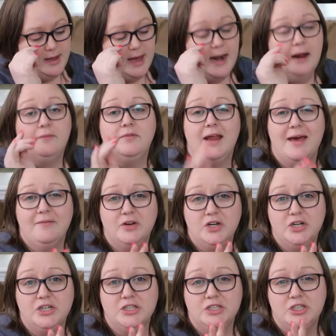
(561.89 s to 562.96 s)
and I've
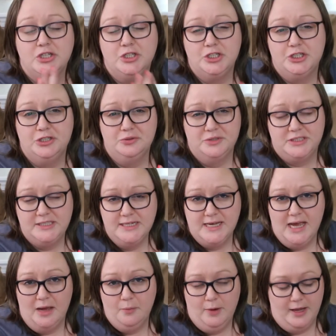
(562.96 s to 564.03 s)
never used
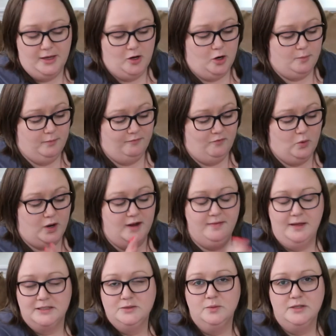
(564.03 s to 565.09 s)
DK weight yarn before, and
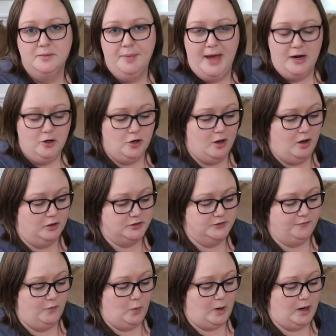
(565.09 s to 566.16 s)
that's what the pattern calls
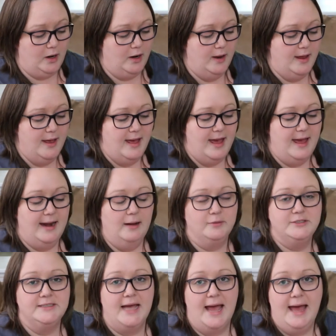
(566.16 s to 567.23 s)
for. And I
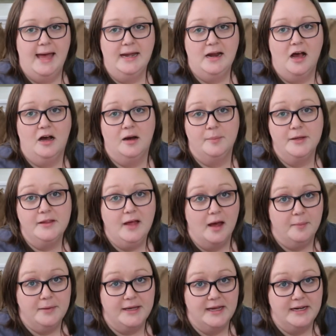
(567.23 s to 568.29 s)
was at Hobby
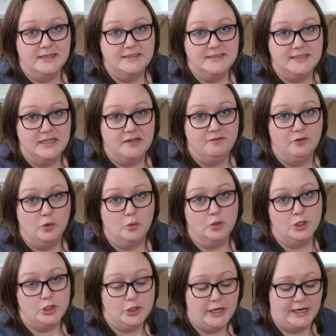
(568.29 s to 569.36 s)
Lobby, and instead of
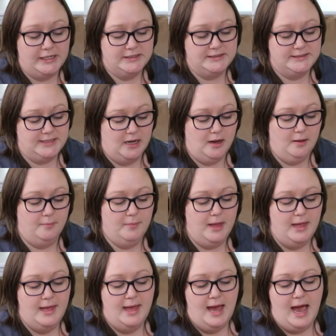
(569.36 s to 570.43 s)
ordering some,
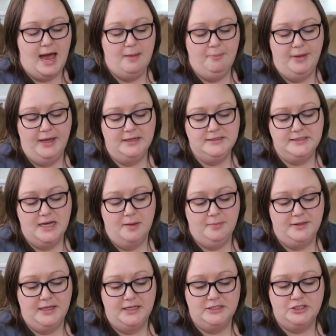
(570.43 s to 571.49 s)
I picked
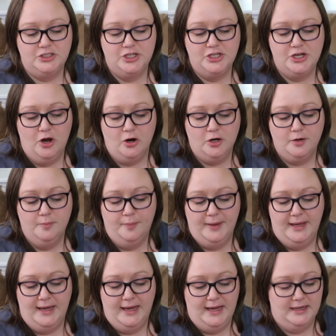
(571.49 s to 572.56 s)
up this Yarn
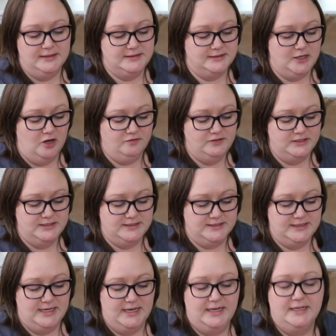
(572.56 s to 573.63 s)
Bee Soft and
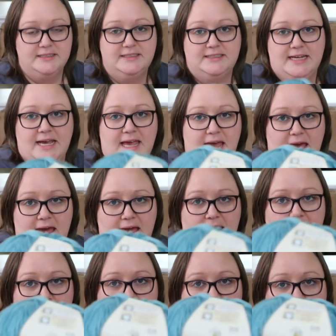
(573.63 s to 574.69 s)
Sleek
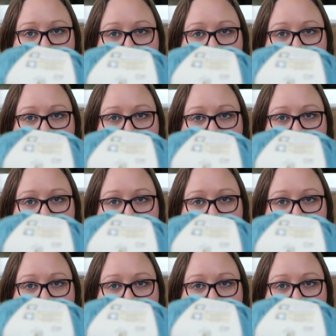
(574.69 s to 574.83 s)
DK.